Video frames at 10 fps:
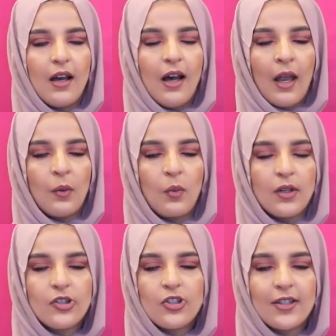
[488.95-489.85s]
I
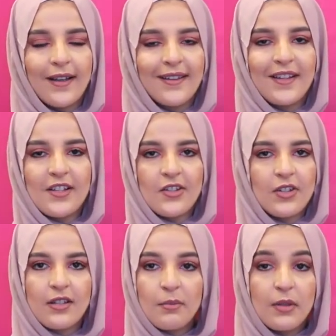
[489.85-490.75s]
wish I listened
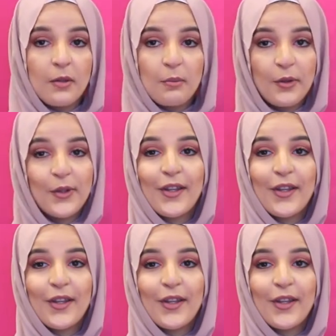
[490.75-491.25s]
to the people